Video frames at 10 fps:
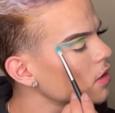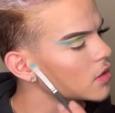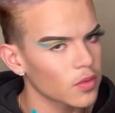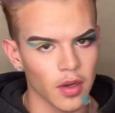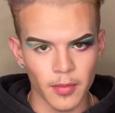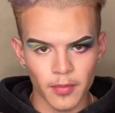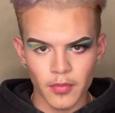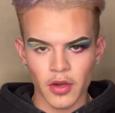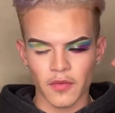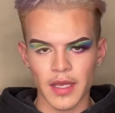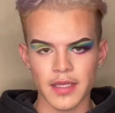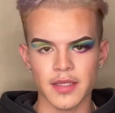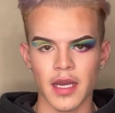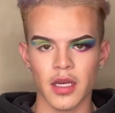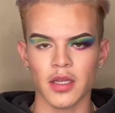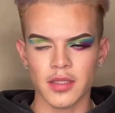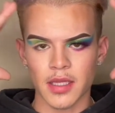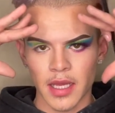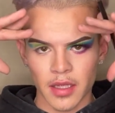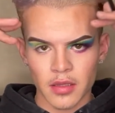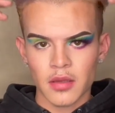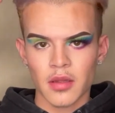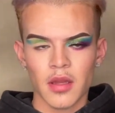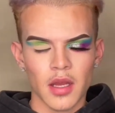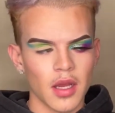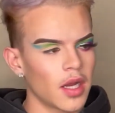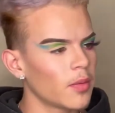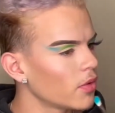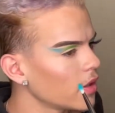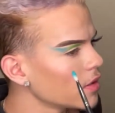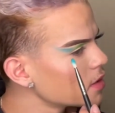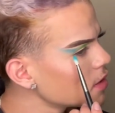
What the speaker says: to where your face kind of looks like upwards.